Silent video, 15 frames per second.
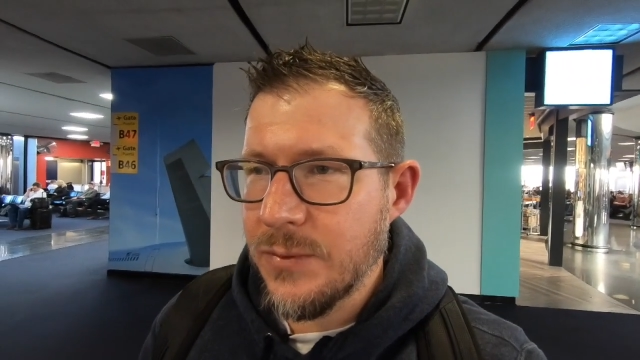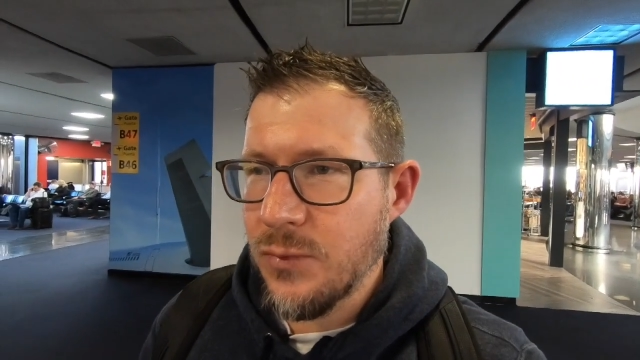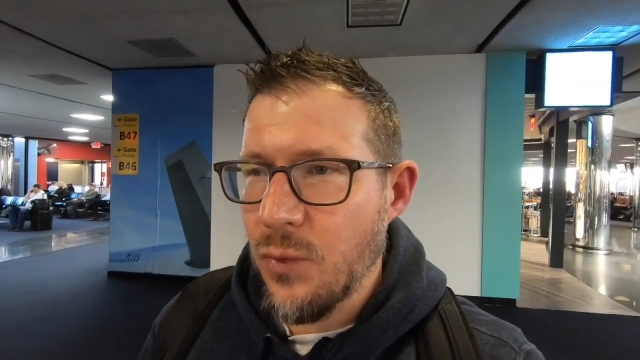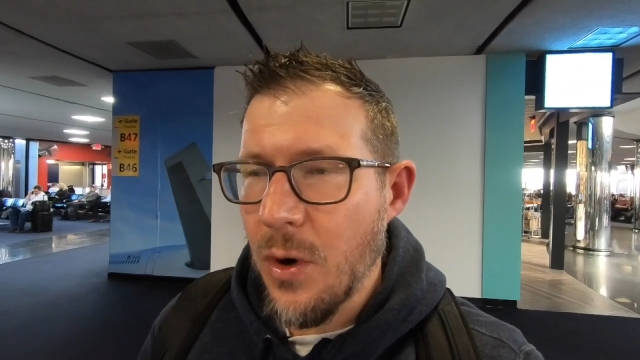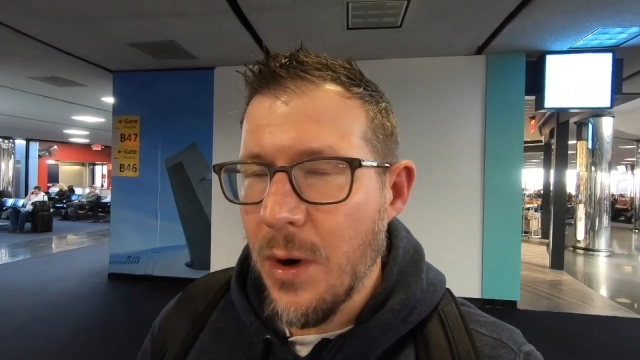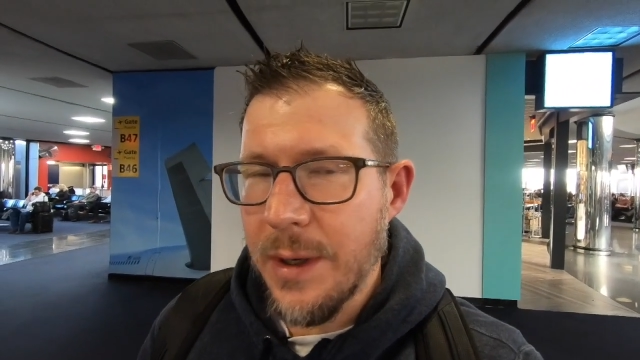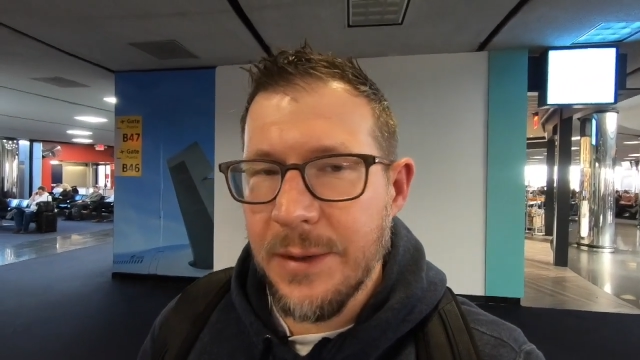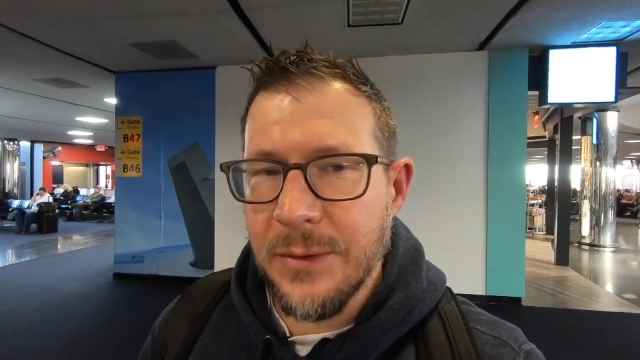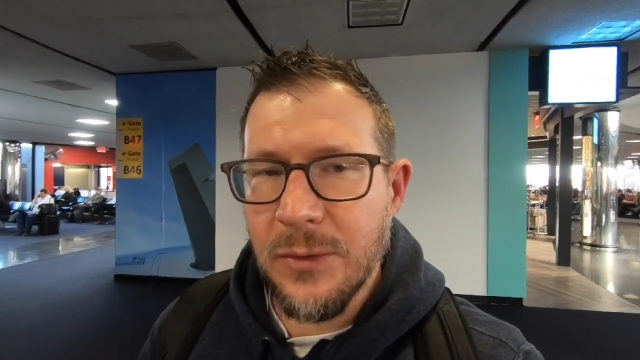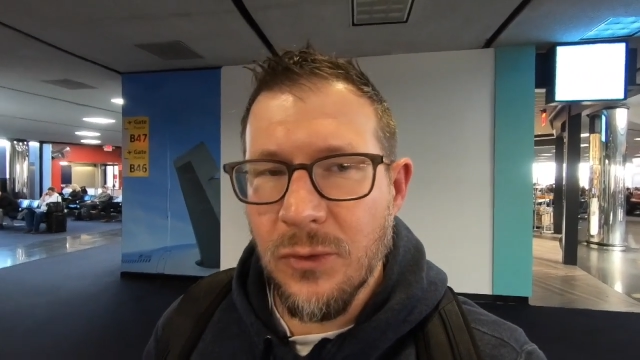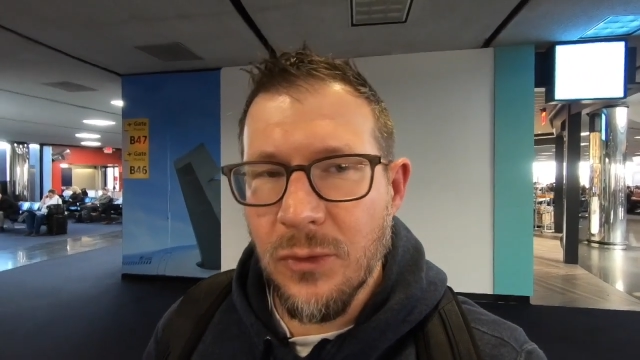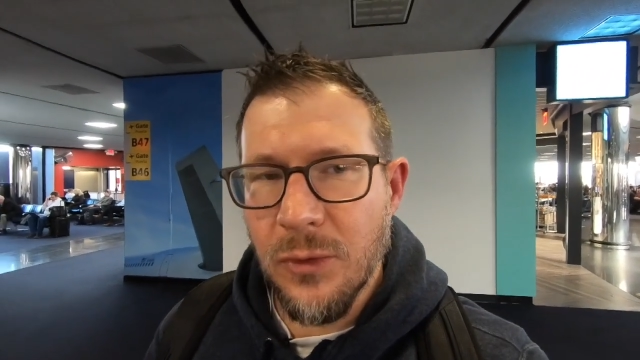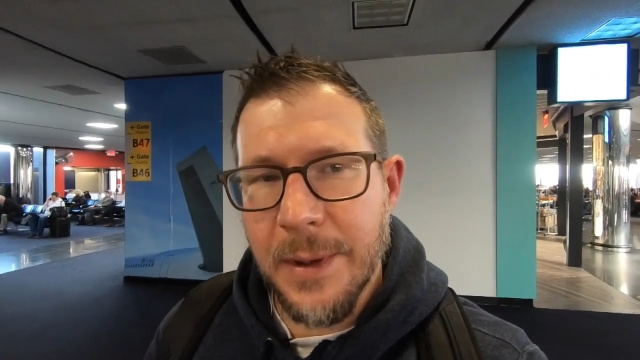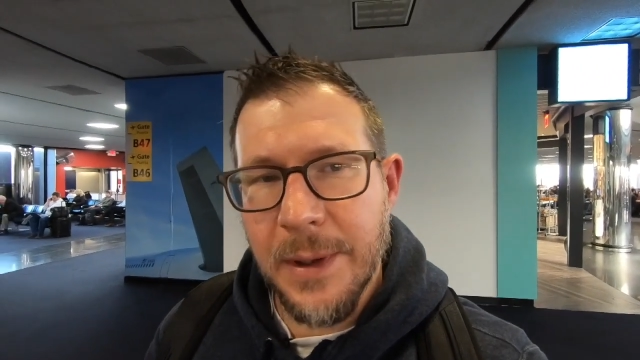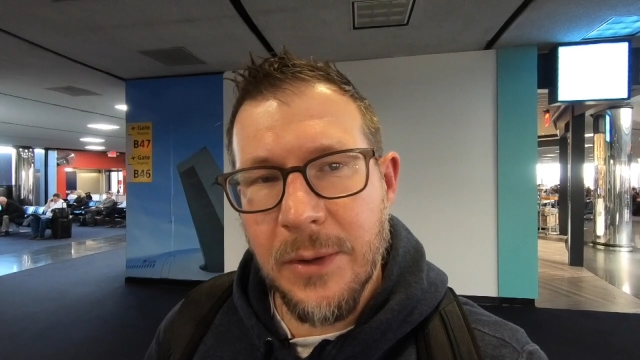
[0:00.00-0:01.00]
walking into the
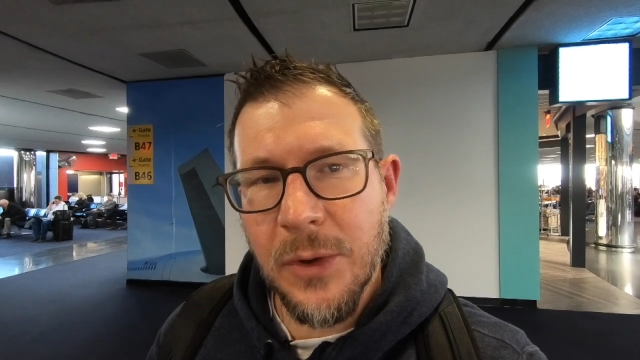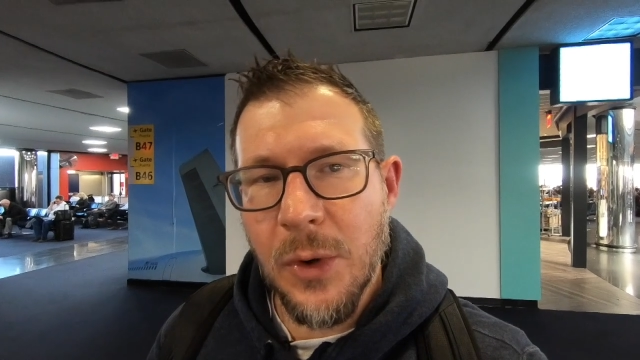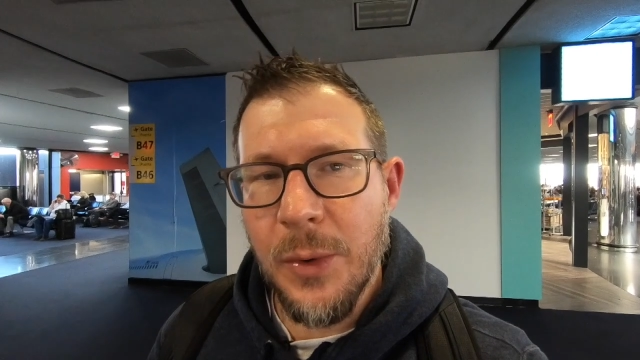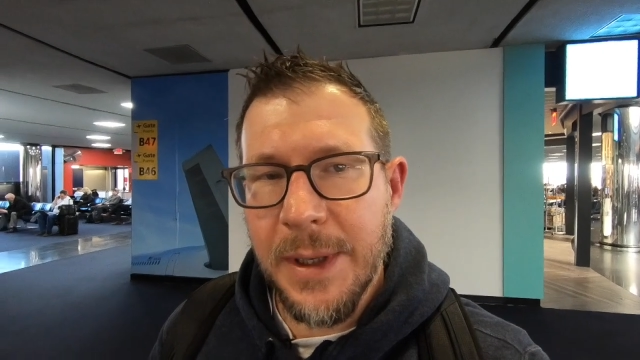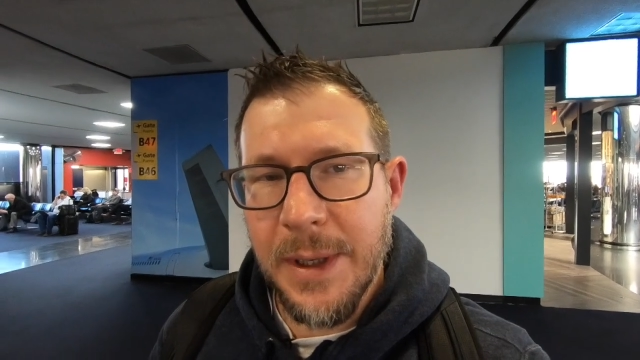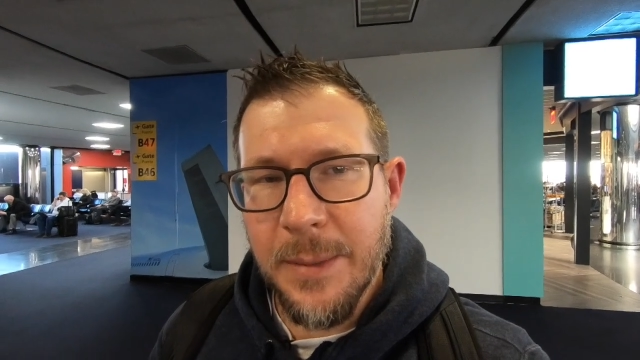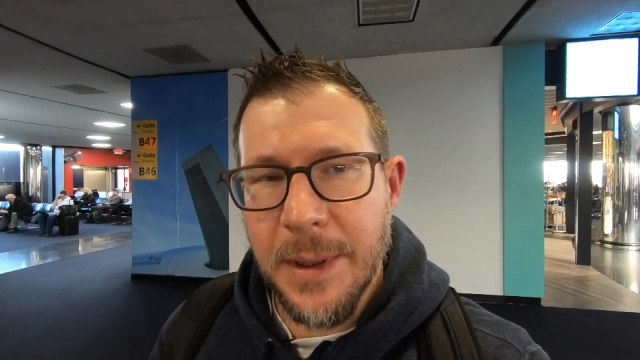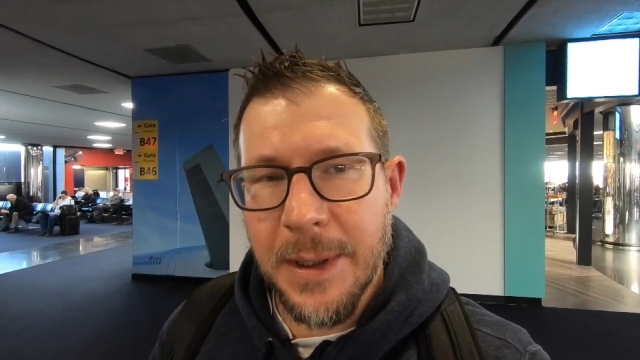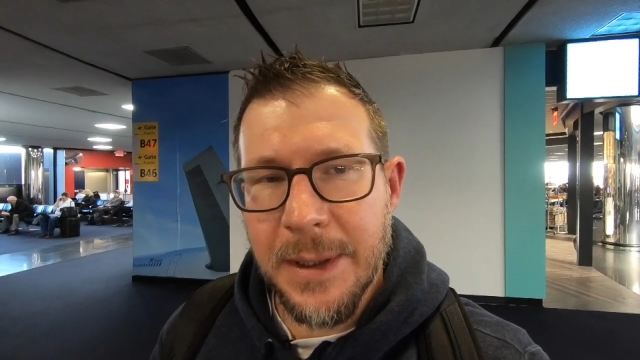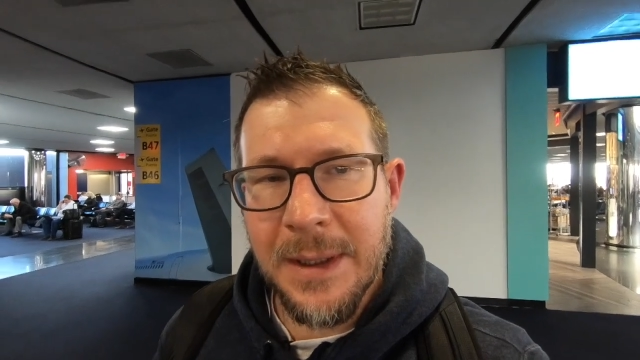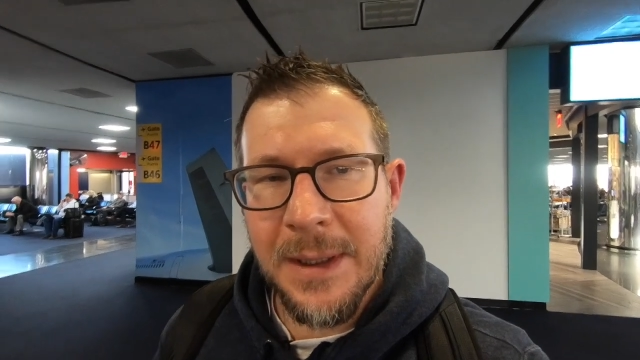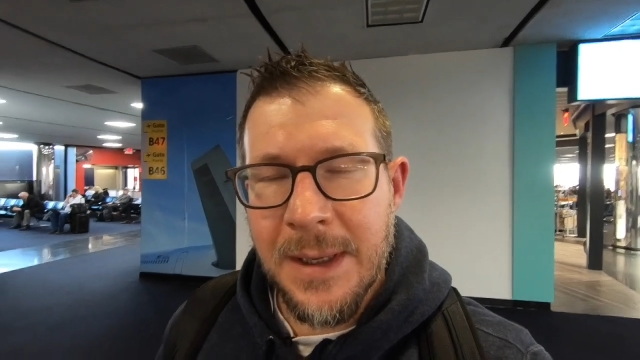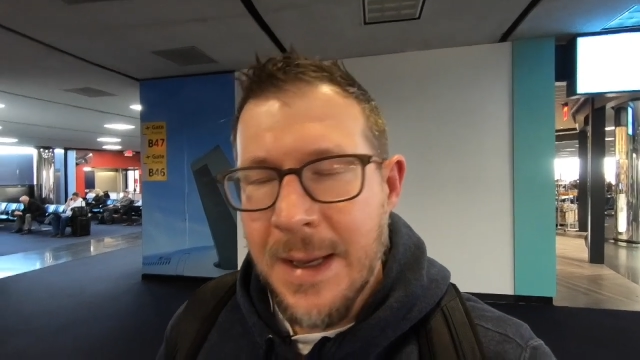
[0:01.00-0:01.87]
room. I don't know anybody.